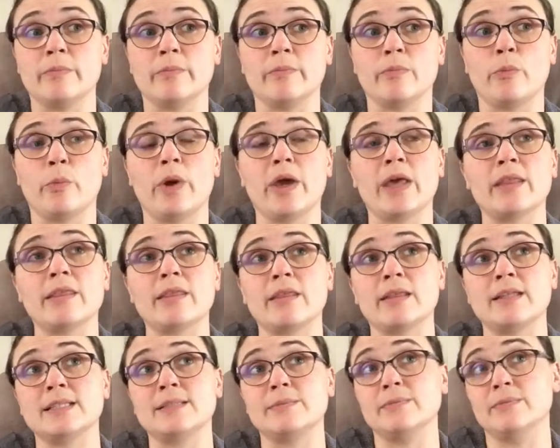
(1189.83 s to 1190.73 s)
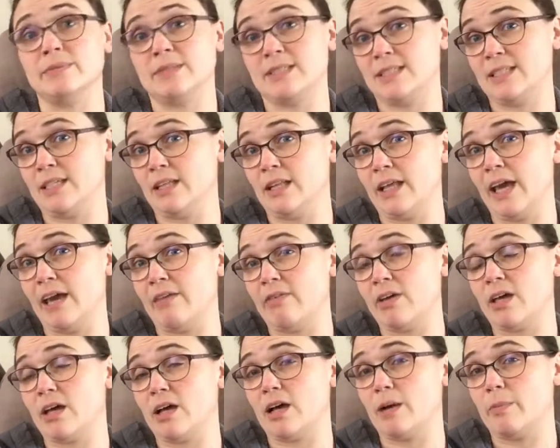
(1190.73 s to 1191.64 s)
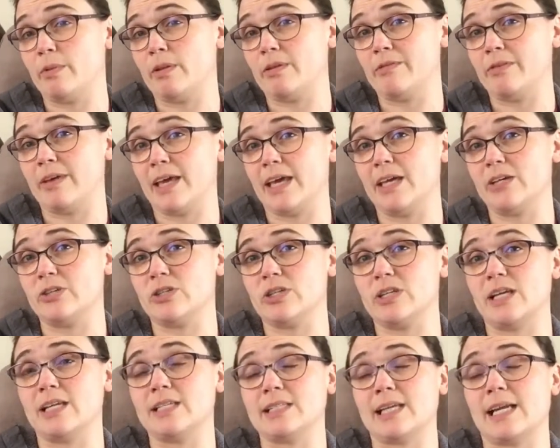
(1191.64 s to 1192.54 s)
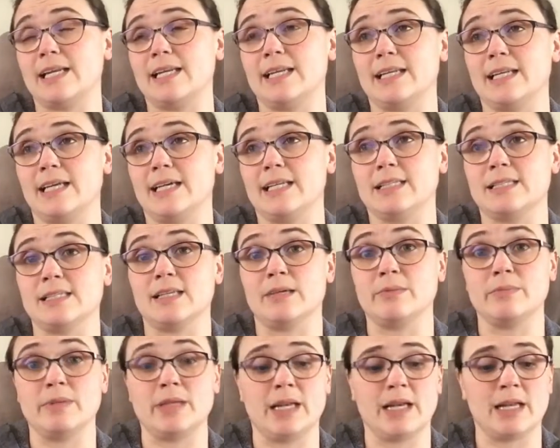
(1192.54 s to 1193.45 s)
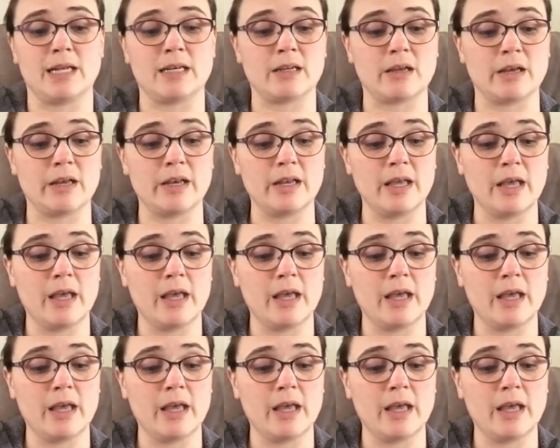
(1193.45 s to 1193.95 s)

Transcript: With still having a couple of vacation days, I did get some knitting done.